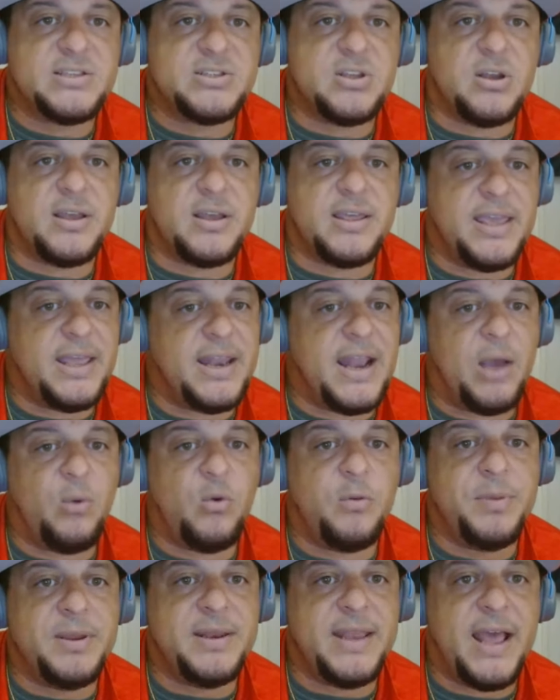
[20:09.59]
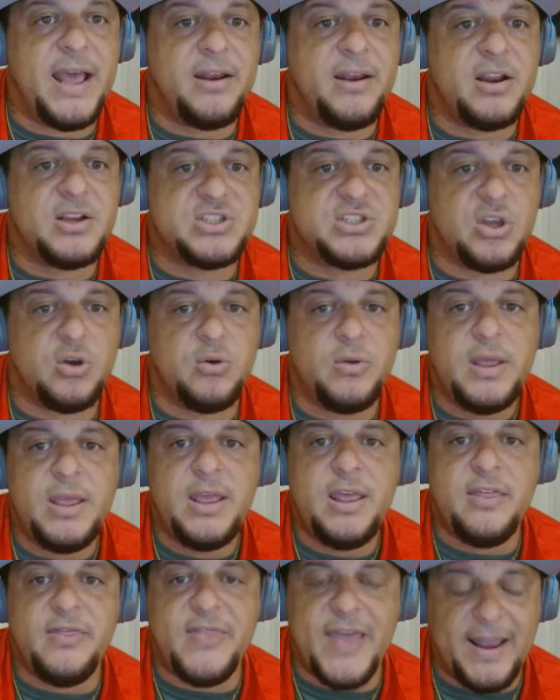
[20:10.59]
So, again, I will be down there. So,
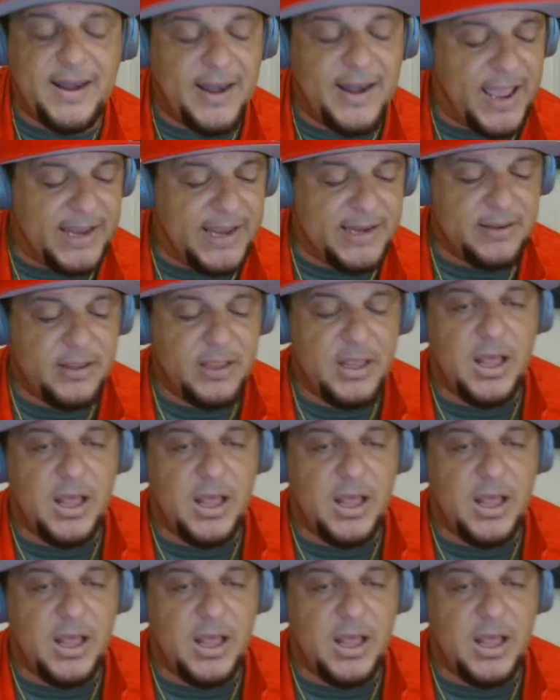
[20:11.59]
that night,